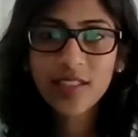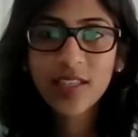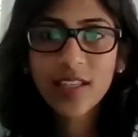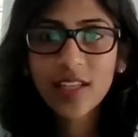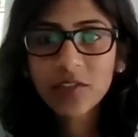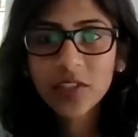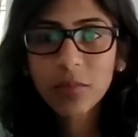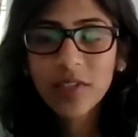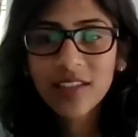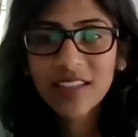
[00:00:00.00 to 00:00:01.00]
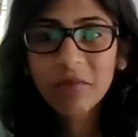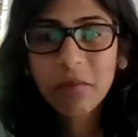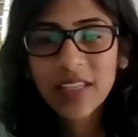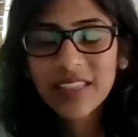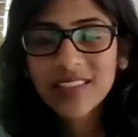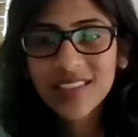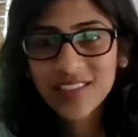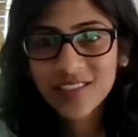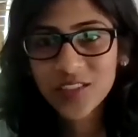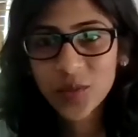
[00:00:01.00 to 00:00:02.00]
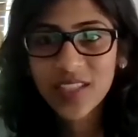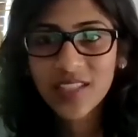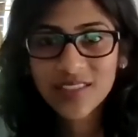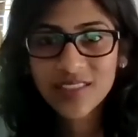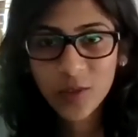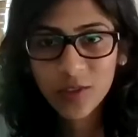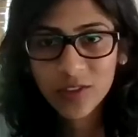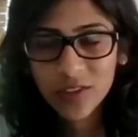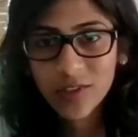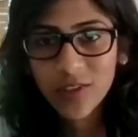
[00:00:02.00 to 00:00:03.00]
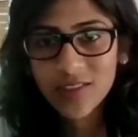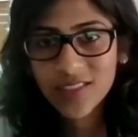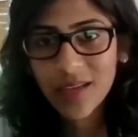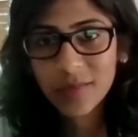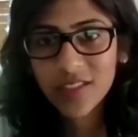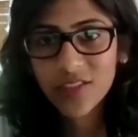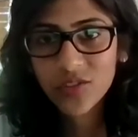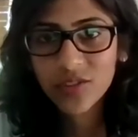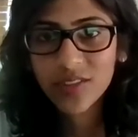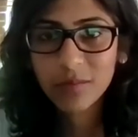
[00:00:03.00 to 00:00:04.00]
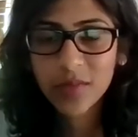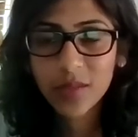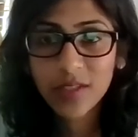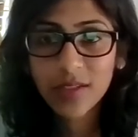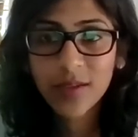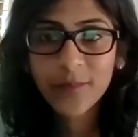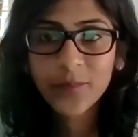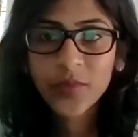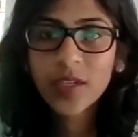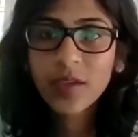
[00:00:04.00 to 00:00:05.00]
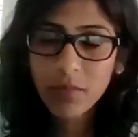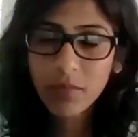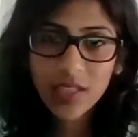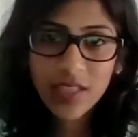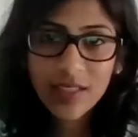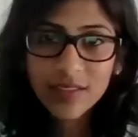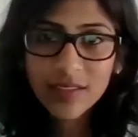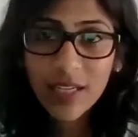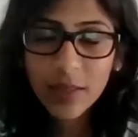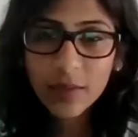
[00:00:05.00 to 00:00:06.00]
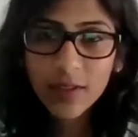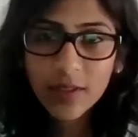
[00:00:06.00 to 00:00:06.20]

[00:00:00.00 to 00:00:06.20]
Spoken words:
inevitably a complete answer to any security for cost application that may be made against the claimant.